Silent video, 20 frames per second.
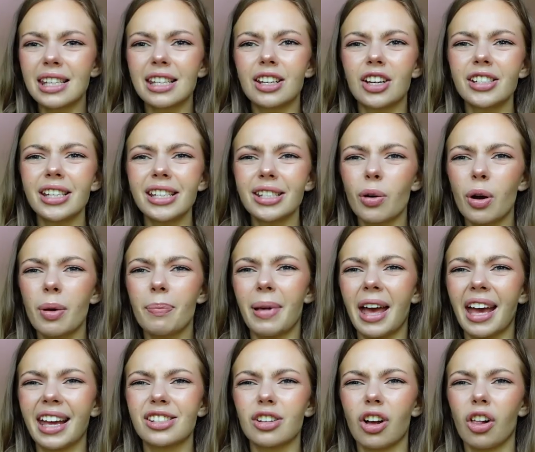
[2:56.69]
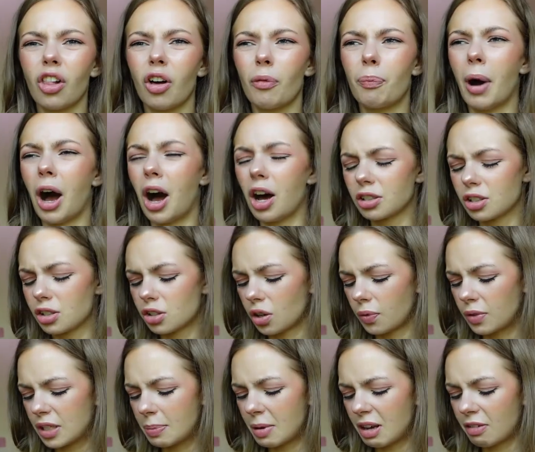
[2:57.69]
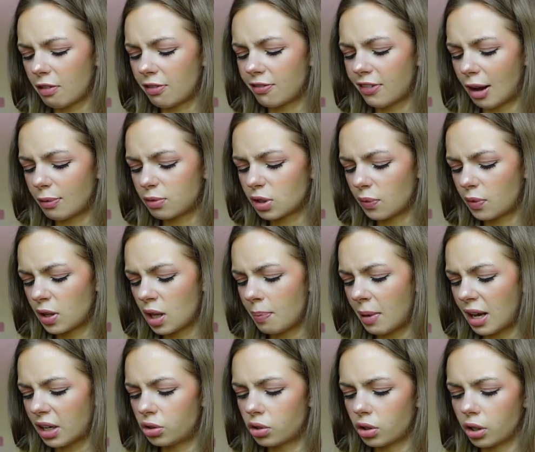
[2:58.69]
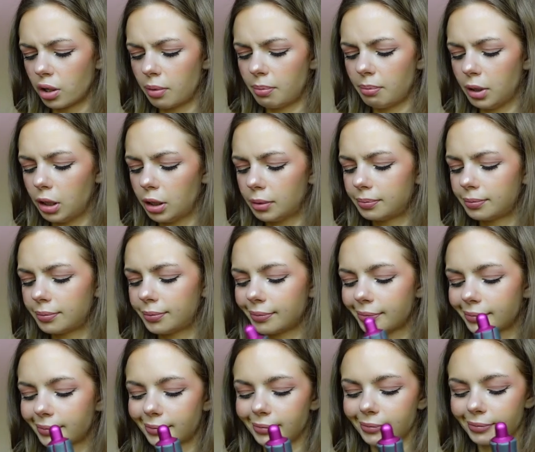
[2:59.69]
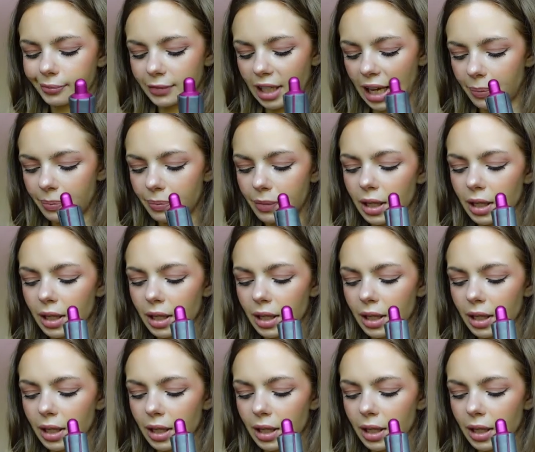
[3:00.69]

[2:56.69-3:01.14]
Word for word: because it's quite big, it's got a lot of parts and stuff, it's a bit of a faff to have in your bedroom, but yeah.